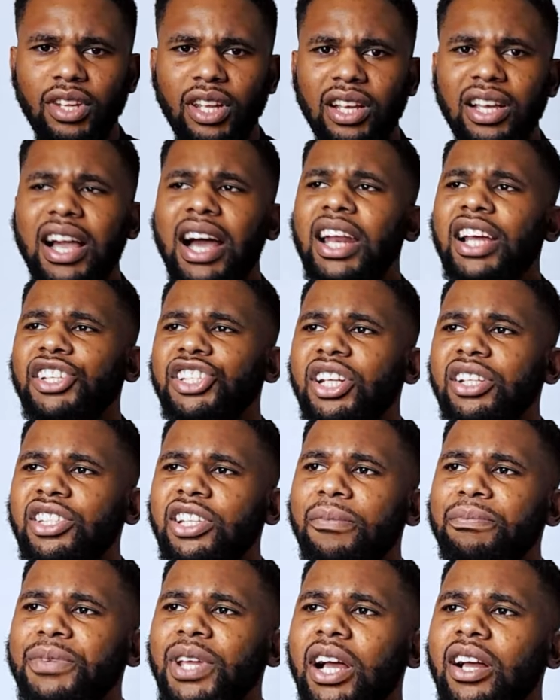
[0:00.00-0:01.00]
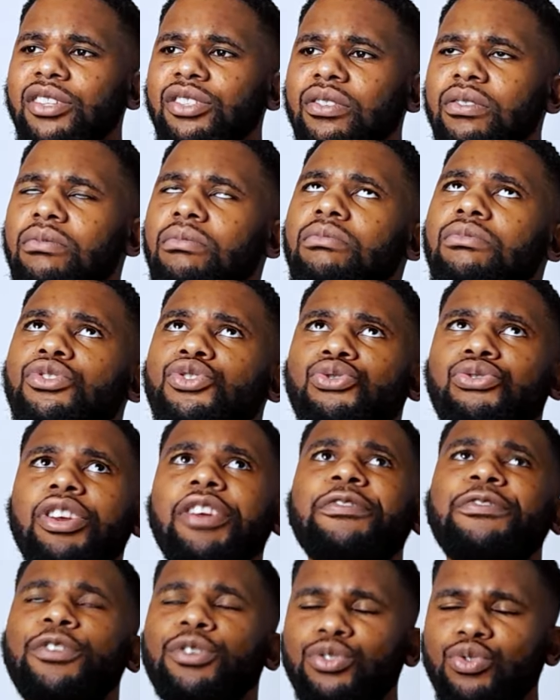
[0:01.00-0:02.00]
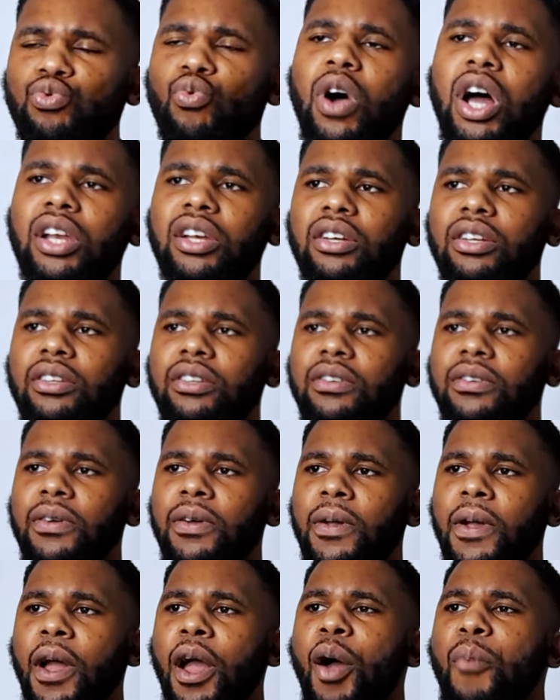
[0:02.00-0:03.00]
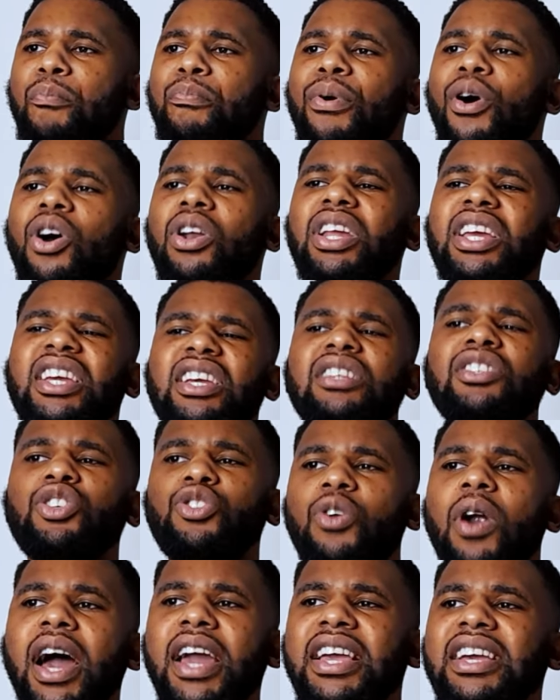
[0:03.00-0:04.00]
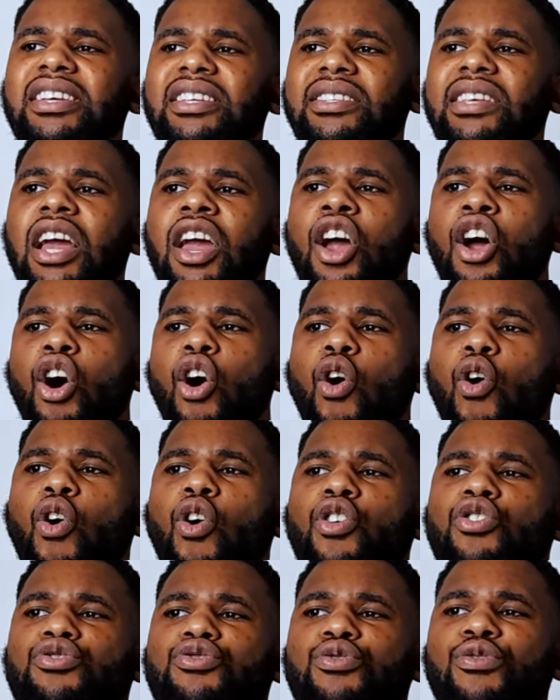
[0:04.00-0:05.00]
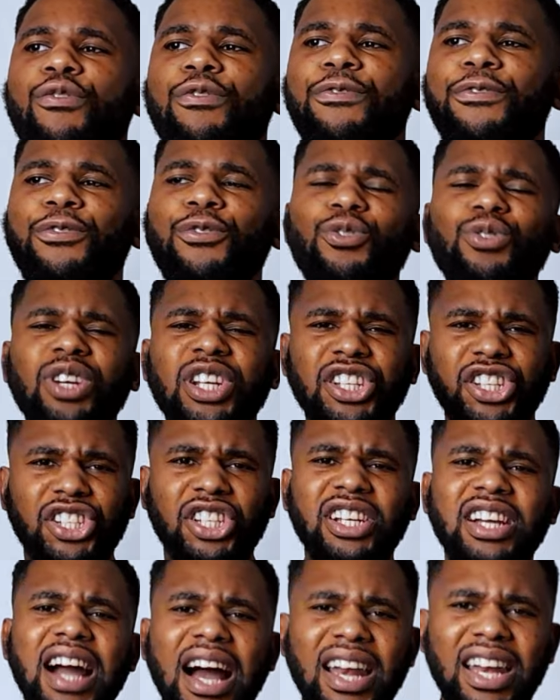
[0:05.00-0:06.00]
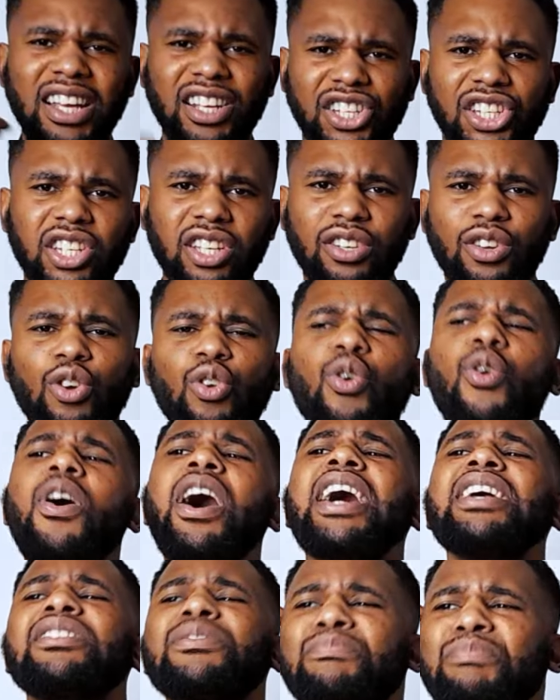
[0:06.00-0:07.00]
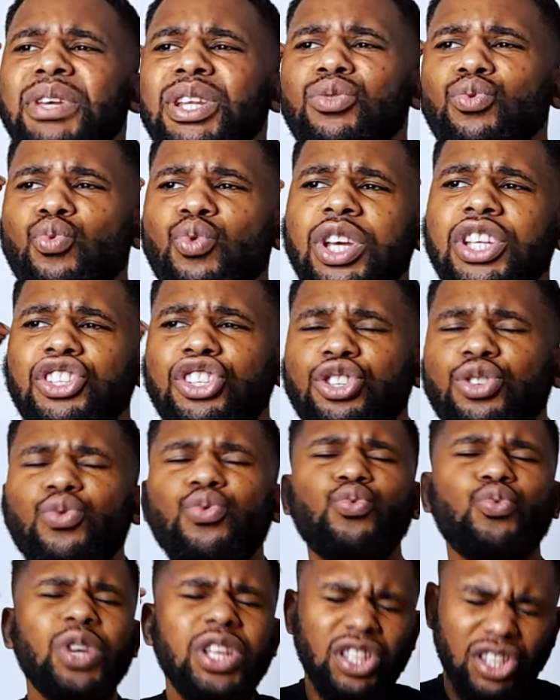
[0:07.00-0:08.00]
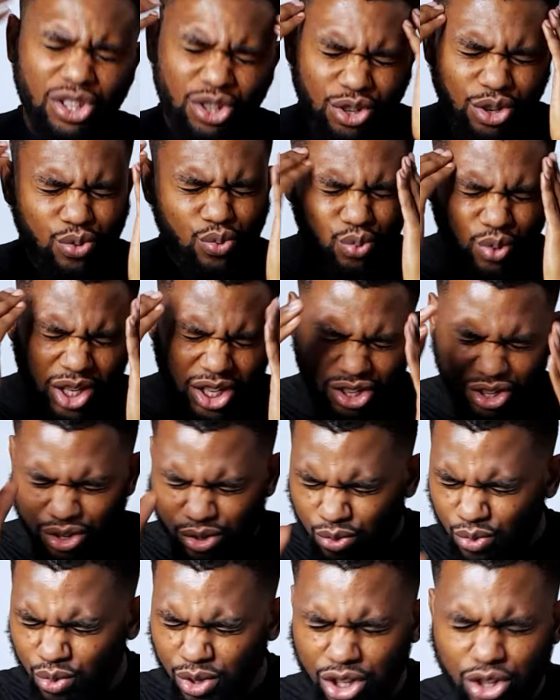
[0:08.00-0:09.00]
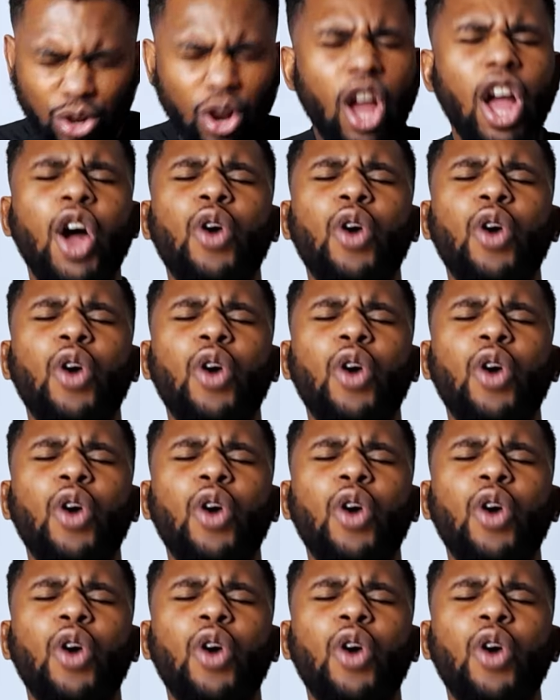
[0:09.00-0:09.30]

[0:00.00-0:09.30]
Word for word: Galatians chapter 3, verse 1. Paul is crying, he said, Oh, you foolish Galatian! who has been with you, with you, with you, with you?